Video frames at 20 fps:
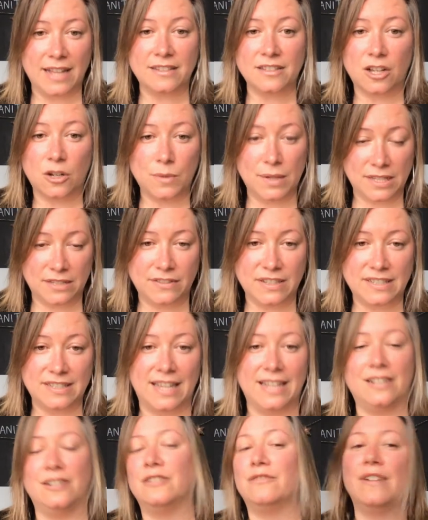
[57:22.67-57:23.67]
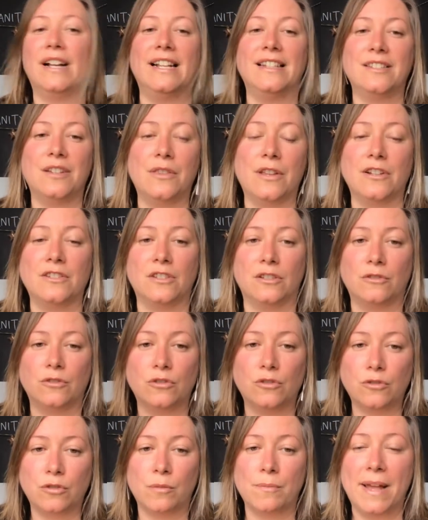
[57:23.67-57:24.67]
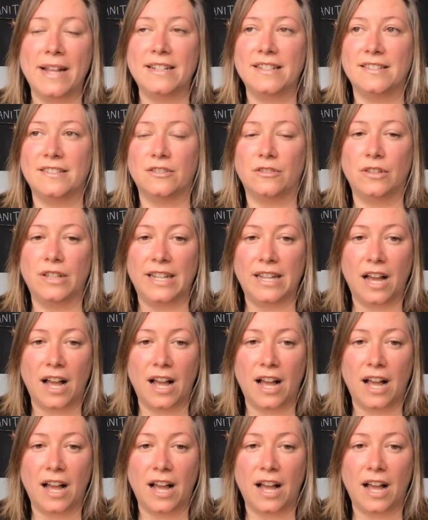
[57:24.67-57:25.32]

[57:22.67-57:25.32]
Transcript: always recycled, right? So there's a tremendously